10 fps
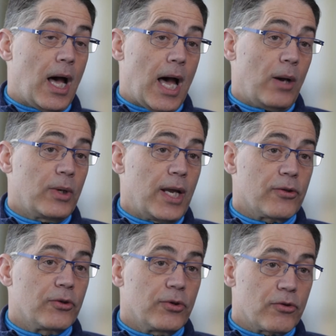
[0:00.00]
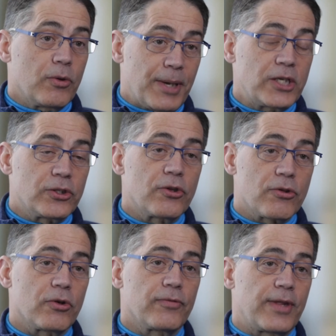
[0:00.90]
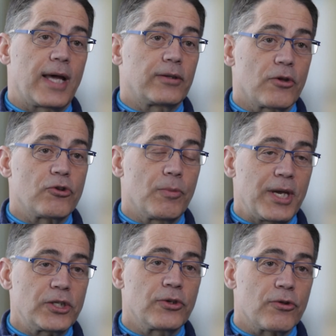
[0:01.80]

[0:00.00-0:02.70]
I would ask you, does your patient deserve that? Does your patient